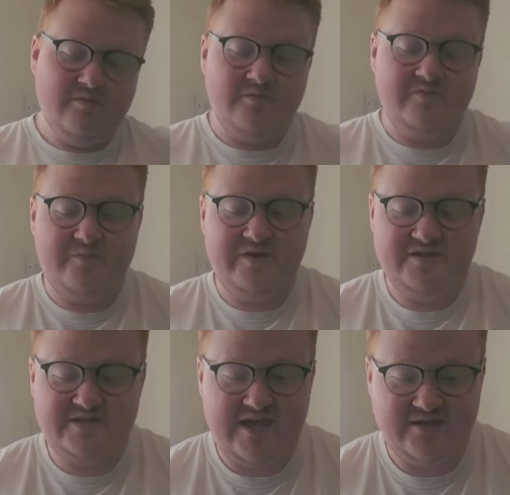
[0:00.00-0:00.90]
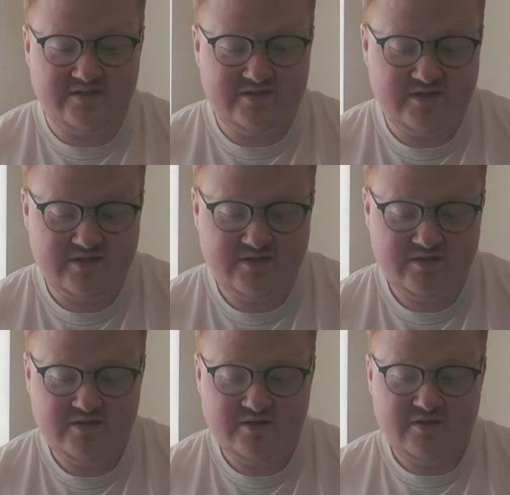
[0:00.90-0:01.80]
We've been sent
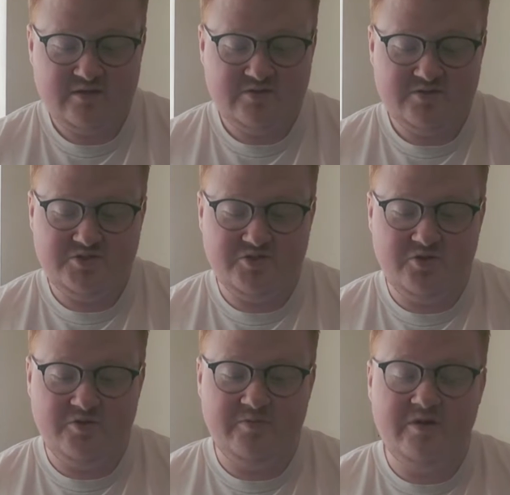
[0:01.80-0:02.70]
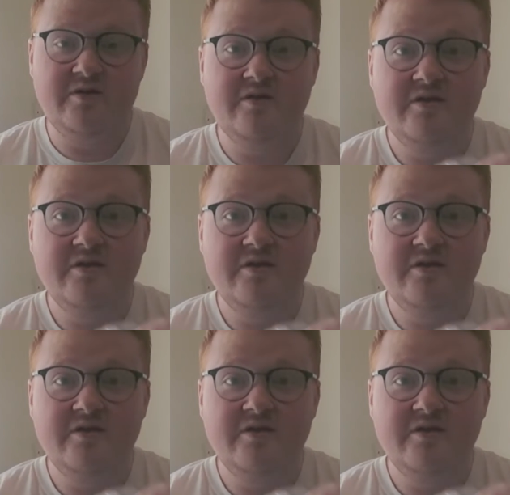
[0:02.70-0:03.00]
some